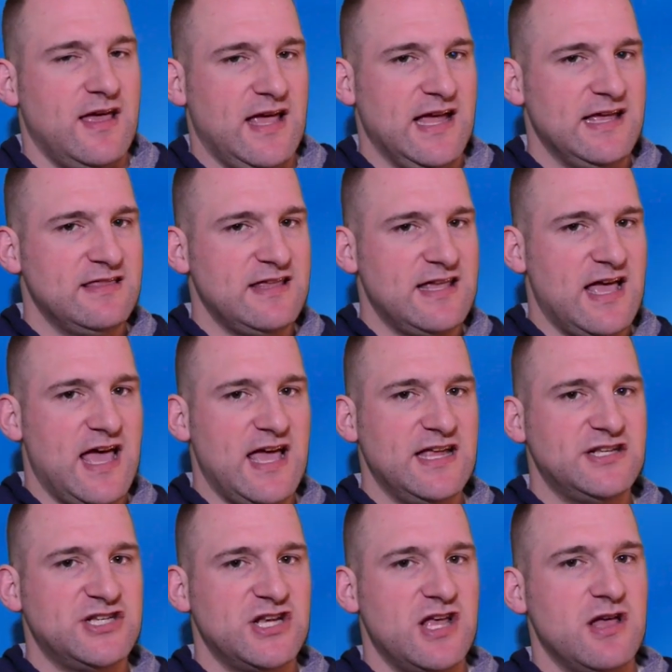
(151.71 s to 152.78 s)
and the
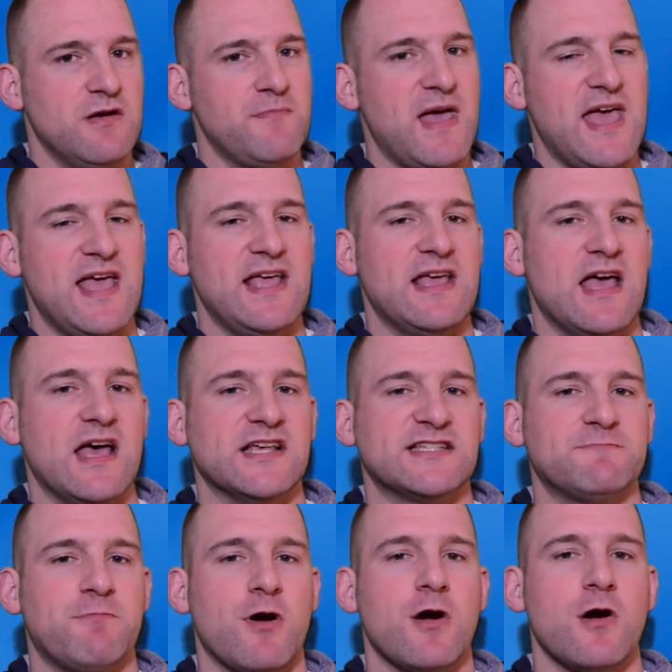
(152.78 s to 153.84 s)

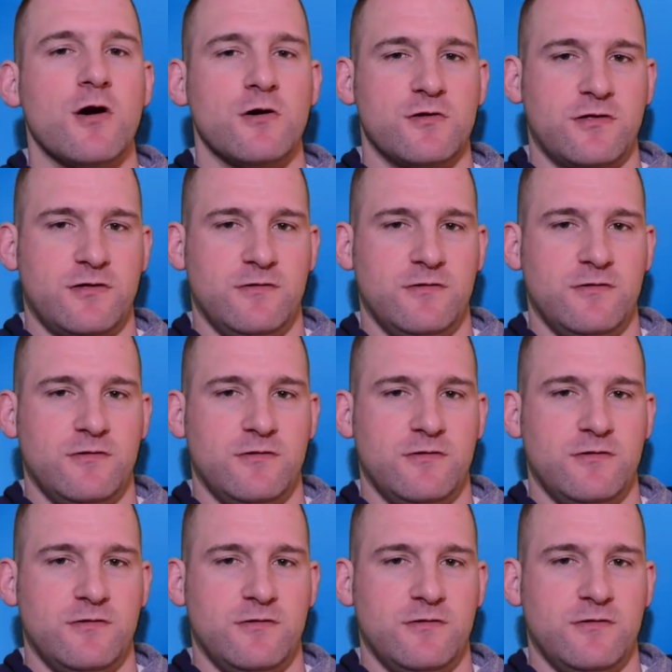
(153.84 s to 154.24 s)
HMAS Perth.